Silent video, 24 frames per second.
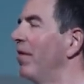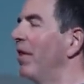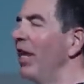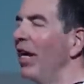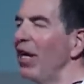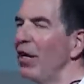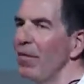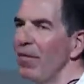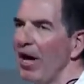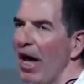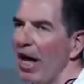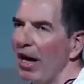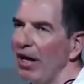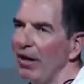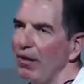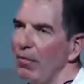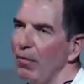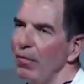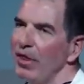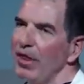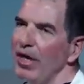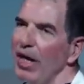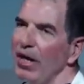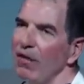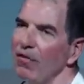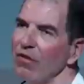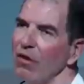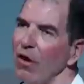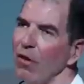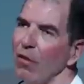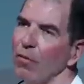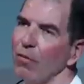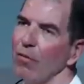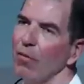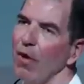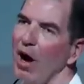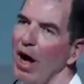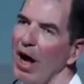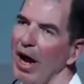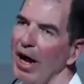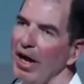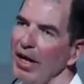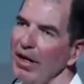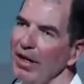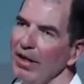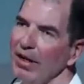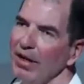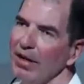Think about it. When things go
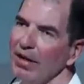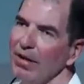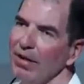right,